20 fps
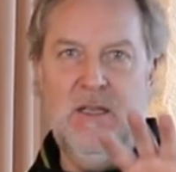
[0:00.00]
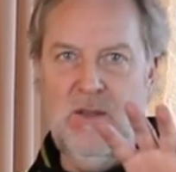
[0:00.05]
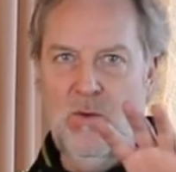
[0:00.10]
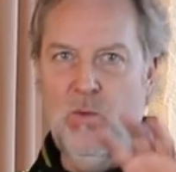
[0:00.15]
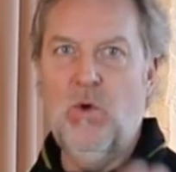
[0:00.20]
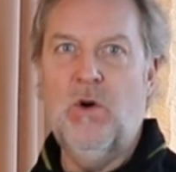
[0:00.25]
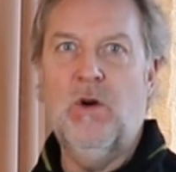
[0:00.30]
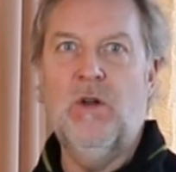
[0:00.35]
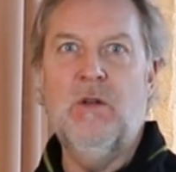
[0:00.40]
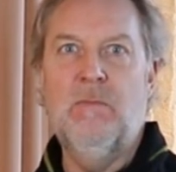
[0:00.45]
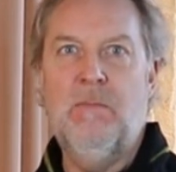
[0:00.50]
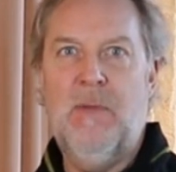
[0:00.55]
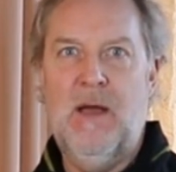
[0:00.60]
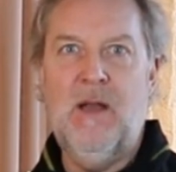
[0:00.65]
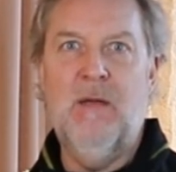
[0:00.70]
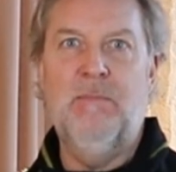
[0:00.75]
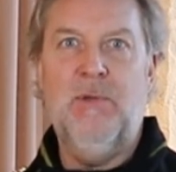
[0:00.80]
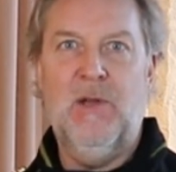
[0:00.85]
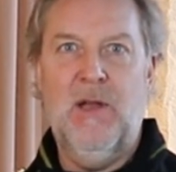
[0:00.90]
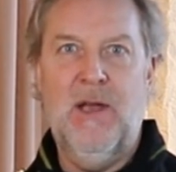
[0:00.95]
this world a
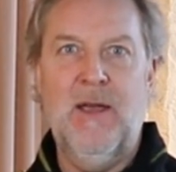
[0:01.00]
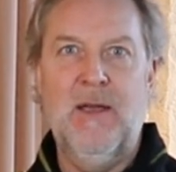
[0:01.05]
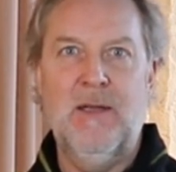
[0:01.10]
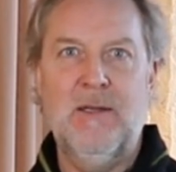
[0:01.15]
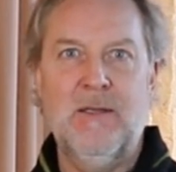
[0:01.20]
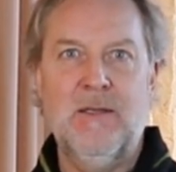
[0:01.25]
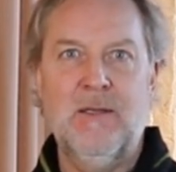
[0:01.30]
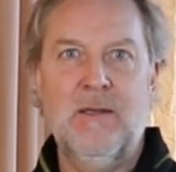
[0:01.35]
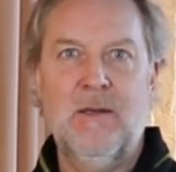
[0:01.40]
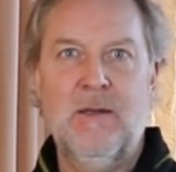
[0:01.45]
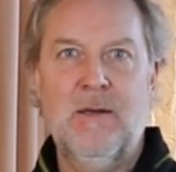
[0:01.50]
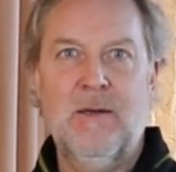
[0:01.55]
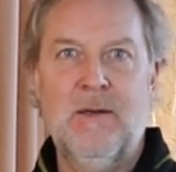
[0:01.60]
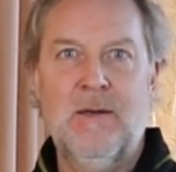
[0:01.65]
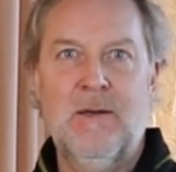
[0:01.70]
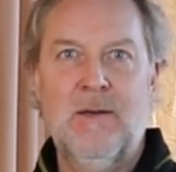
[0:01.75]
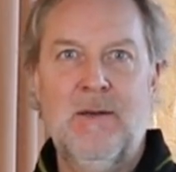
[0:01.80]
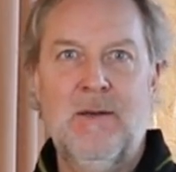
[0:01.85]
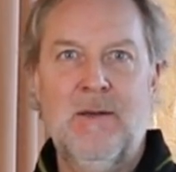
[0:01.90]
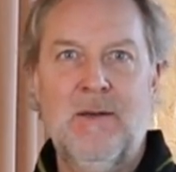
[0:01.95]
better place,
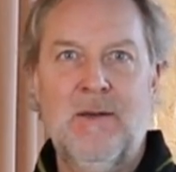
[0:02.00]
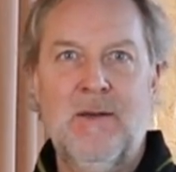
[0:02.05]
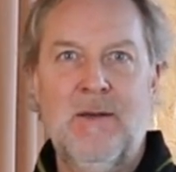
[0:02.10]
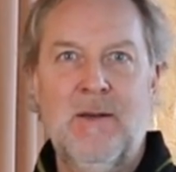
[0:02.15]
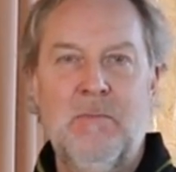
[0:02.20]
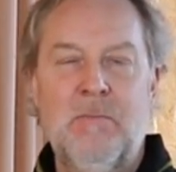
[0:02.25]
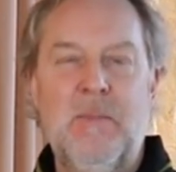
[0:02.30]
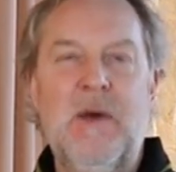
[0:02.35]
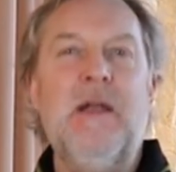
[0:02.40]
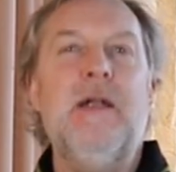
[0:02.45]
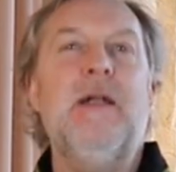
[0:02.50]
but